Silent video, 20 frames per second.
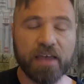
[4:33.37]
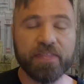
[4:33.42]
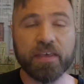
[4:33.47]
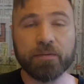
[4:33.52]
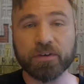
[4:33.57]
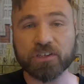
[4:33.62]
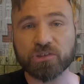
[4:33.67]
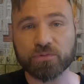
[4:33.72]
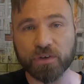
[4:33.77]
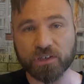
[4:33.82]
and
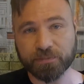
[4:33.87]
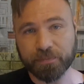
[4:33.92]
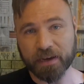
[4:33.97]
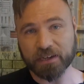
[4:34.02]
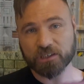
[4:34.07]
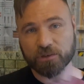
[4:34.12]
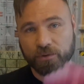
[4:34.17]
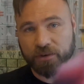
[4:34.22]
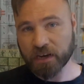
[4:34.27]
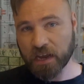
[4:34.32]
then we switch
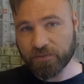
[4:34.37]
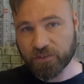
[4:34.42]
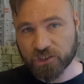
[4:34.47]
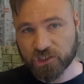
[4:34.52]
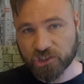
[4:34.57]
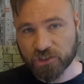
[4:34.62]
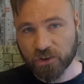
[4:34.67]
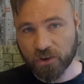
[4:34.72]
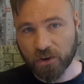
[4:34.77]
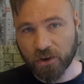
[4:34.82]
back to another
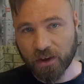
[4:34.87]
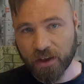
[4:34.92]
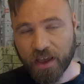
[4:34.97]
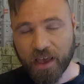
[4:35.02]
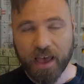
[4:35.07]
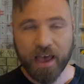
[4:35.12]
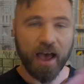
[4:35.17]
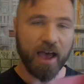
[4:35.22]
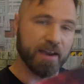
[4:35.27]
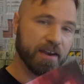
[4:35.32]
shot,
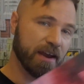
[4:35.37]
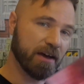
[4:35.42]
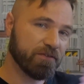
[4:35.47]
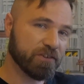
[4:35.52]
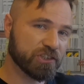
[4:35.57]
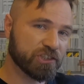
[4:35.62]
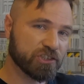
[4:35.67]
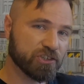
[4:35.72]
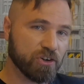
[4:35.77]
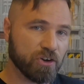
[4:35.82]

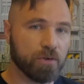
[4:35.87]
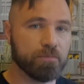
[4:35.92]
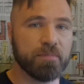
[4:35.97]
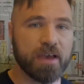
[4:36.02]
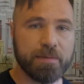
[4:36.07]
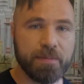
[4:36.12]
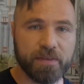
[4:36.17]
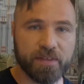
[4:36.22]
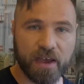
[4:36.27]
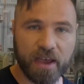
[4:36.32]

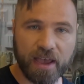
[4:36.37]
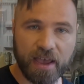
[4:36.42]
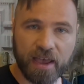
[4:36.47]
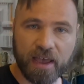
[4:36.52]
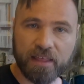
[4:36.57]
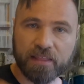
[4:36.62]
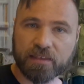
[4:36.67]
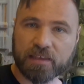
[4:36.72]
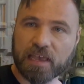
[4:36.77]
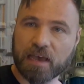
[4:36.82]
maybe the
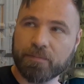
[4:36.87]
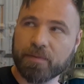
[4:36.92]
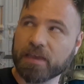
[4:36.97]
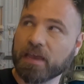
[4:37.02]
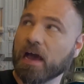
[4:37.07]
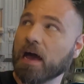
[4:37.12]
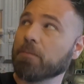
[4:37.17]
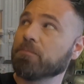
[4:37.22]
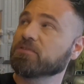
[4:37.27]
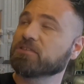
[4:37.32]
hand
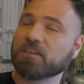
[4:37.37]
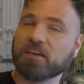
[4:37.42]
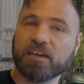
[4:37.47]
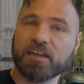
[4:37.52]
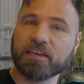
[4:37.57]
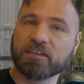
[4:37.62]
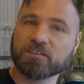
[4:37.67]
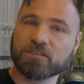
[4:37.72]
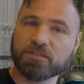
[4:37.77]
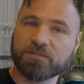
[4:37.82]
coming up,
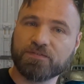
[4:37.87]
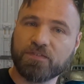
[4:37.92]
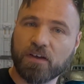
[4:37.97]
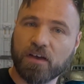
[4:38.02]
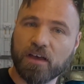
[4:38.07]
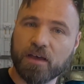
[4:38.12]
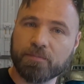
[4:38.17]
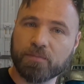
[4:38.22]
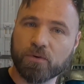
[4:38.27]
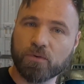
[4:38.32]
turning into the
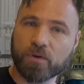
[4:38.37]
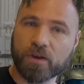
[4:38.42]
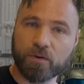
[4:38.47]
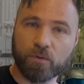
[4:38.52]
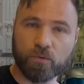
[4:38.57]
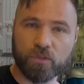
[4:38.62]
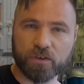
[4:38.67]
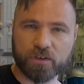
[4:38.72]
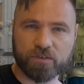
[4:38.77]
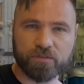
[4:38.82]
fireball,
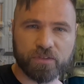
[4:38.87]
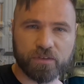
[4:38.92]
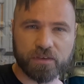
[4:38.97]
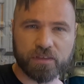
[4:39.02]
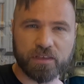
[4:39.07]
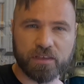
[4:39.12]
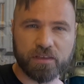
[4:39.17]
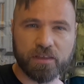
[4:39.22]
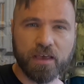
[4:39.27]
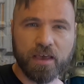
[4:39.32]
or
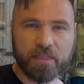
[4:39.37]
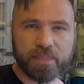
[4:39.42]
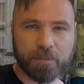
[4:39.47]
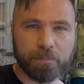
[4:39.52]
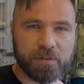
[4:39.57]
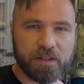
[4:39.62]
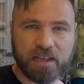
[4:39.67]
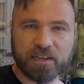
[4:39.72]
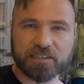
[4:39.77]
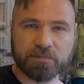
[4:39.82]
the
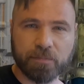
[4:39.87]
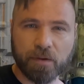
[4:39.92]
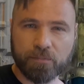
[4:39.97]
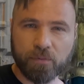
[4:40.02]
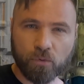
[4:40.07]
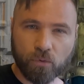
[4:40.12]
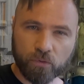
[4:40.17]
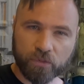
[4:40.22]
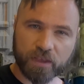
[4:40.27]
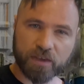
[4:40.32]
plasma
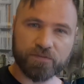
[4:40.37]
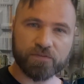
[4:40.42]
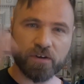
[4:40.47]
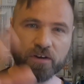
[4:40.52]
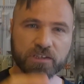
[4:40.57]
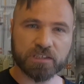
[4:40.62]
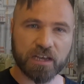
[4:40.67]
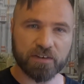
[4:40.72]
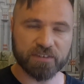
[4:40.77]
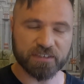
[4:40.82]
ball that he
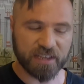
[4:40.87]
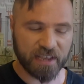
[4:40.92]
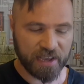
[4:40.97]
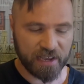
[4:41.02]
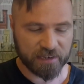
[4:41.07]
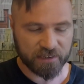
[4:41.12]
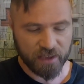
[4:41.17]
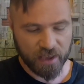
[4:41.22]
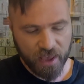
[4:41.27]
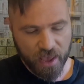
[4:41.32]
throws out of his
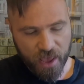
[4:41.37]
hand.